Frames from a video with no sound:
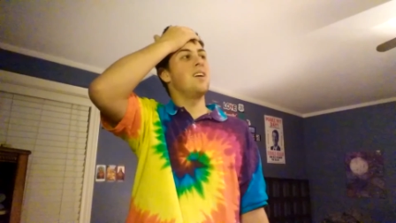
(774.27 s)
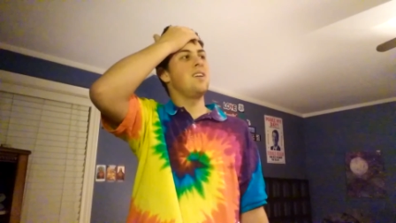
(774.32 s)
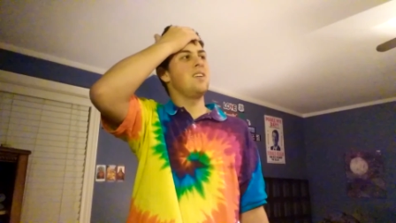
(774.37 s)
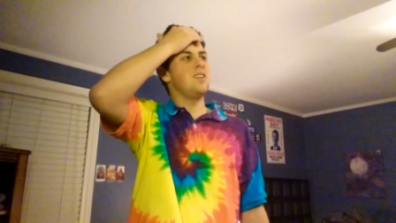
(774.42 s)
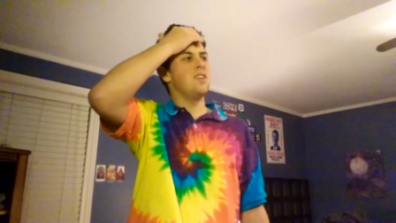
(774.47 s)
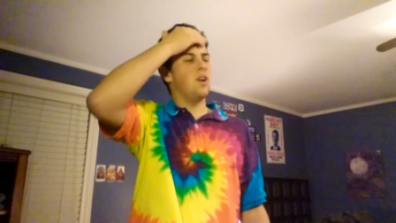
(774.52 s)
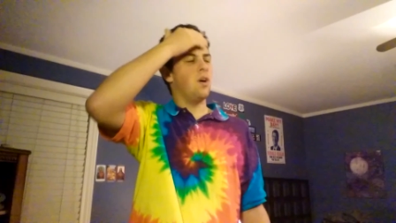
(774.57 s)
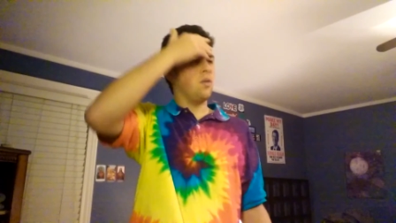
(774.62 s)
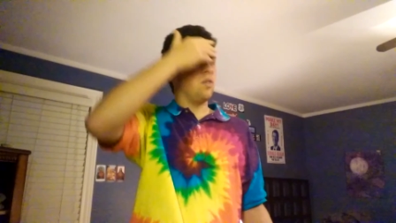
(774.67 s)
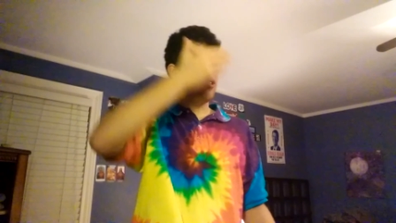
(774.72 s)

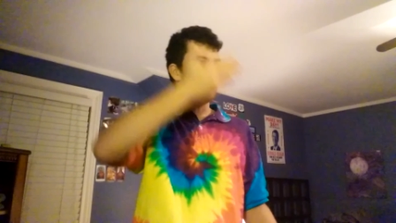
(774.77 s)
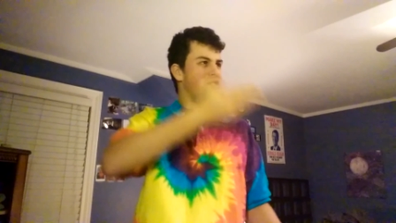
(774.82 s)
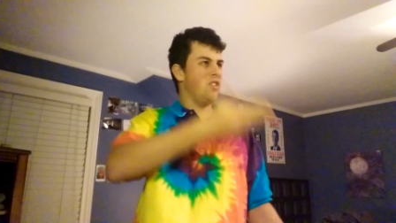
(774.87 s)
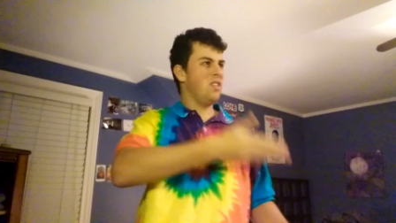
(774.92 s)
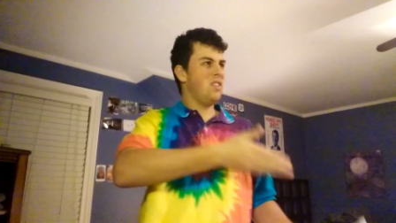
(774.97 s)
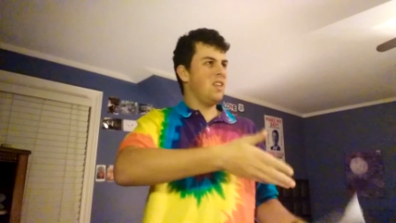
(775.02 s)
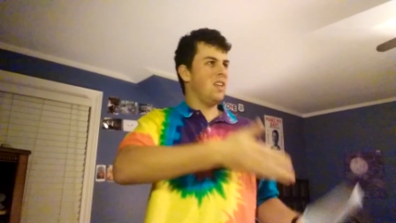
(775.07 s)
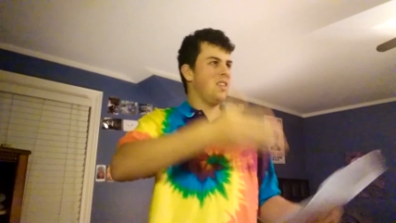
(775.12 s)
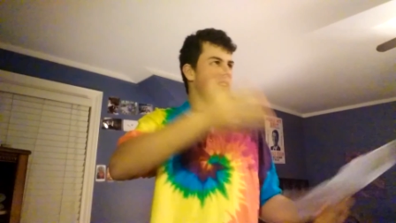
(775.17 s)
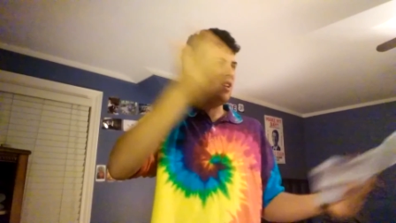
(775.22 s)
You know, the
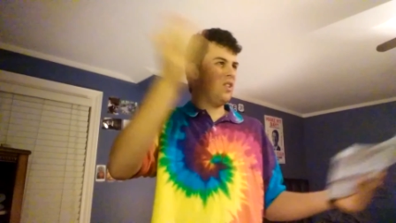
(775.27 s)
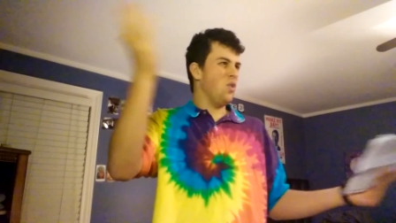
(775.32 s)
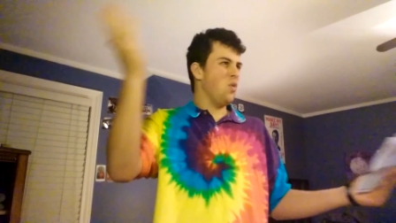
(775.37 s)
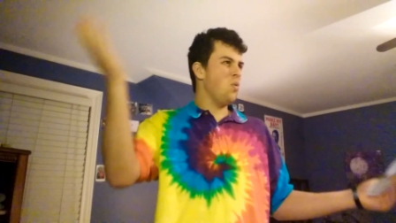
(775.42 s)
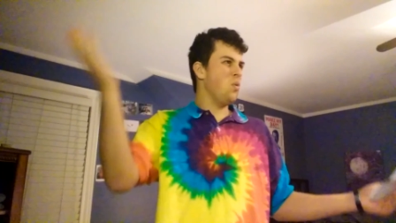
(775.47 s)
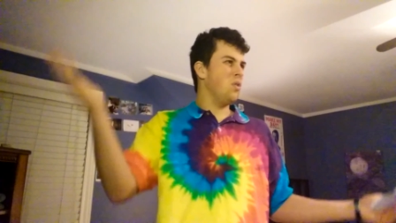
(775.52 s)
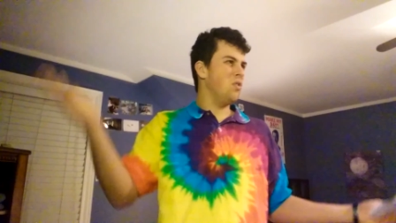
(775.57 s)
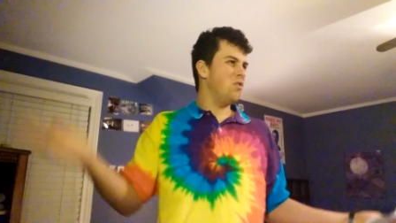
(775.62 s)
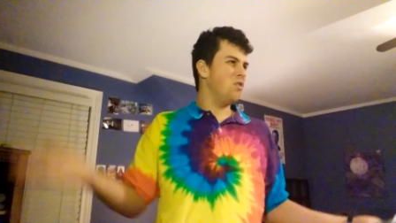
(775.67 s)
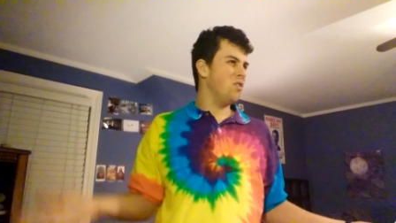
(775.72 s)
shit that they
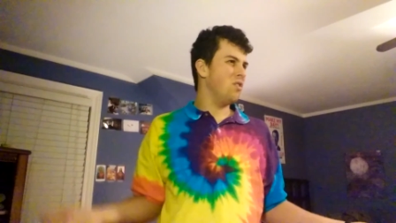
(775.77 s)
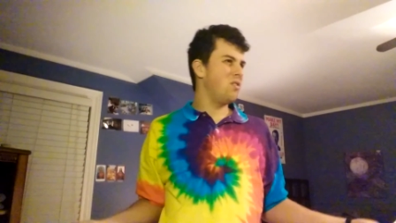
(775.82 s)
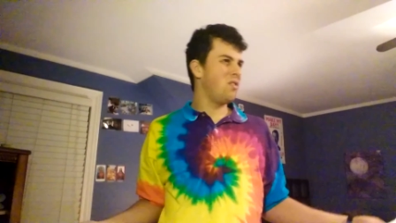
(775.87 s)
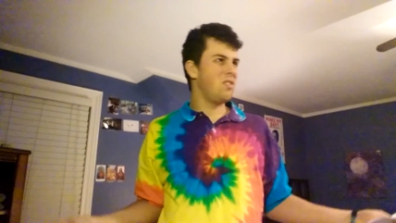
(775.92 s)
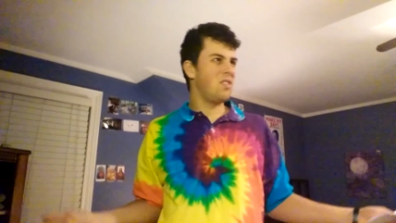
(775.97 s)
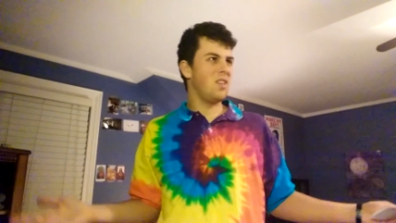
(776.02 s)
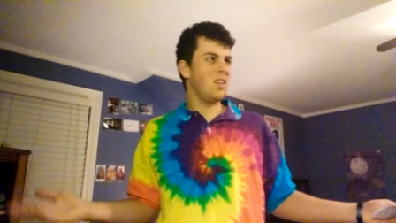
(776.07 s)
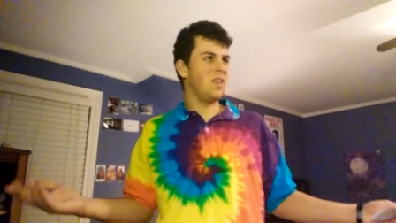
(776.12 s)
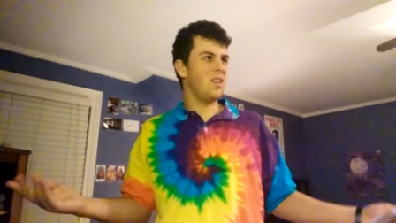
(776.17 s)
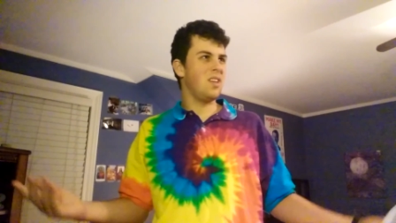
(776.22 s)
do is just,
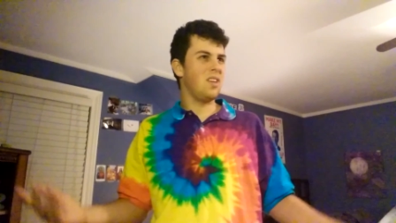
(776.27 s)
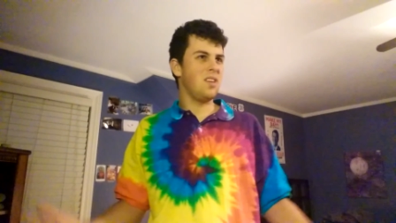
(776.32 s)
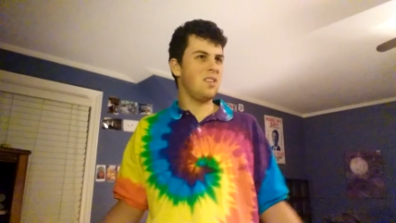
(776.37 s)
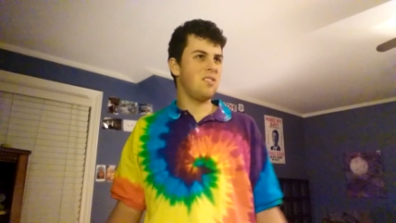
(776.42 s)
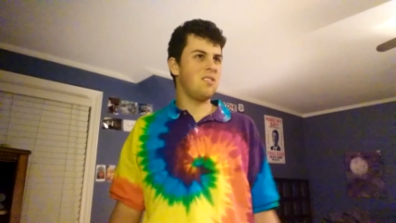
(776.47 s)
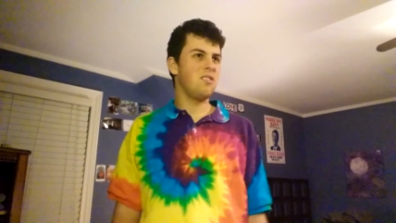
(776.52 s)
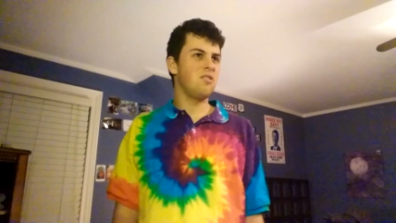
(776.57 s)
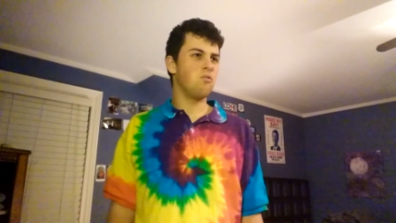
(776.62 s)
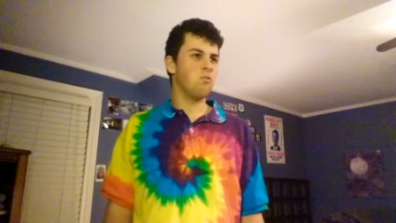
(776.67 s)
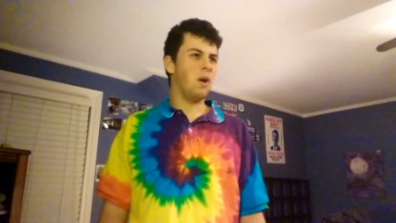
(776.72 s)

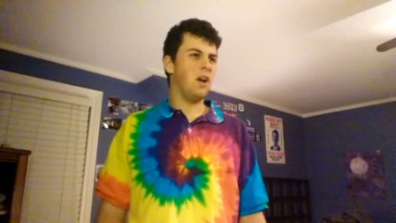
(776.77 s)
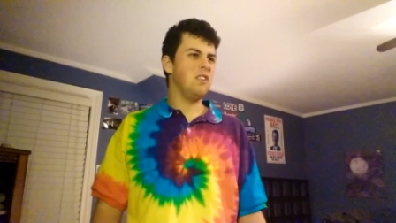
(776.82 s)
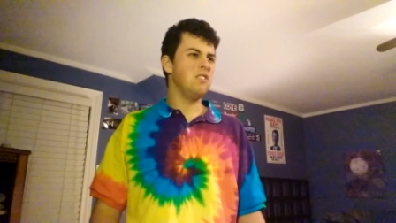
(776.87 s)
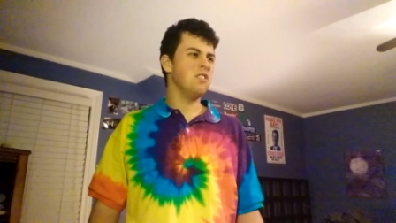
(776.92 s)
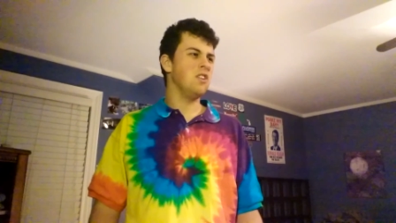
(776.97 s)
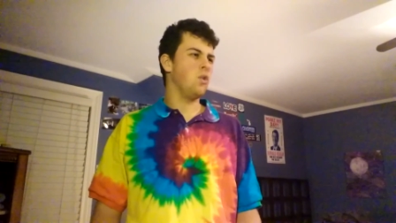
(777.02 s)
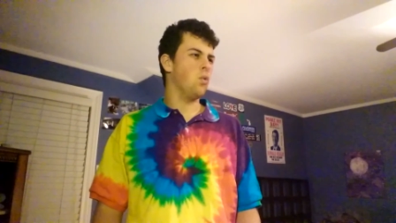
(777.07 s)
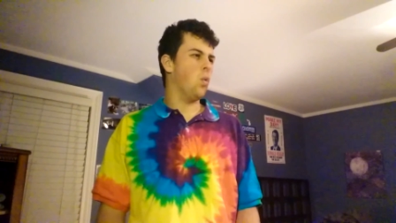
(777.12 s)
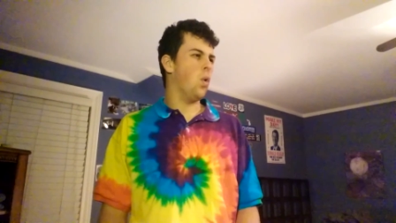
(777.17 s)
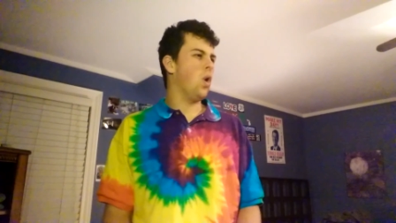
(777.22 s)
it's just
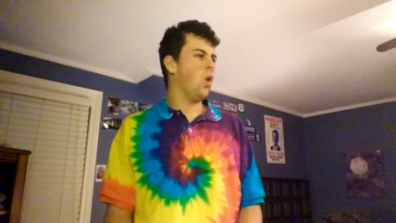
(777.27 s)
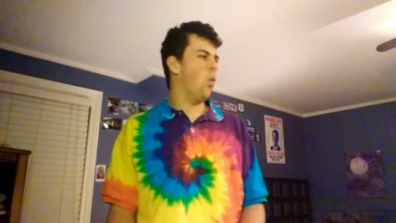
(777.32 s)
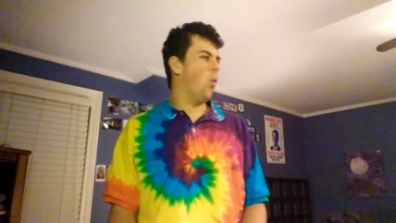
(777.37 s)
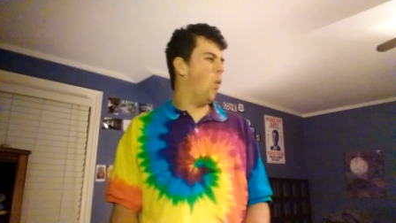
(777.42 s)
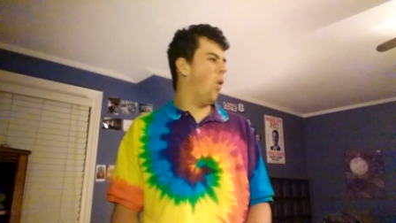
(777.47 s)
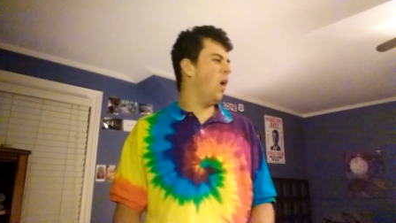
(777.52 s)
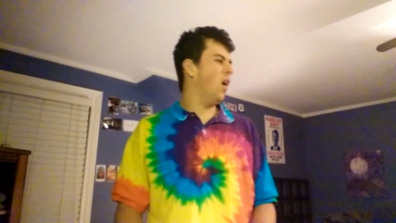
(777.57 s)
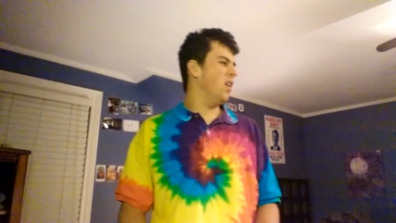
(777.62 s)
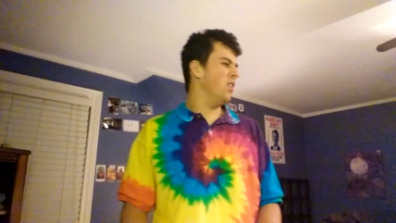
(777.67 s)
wrestling 101.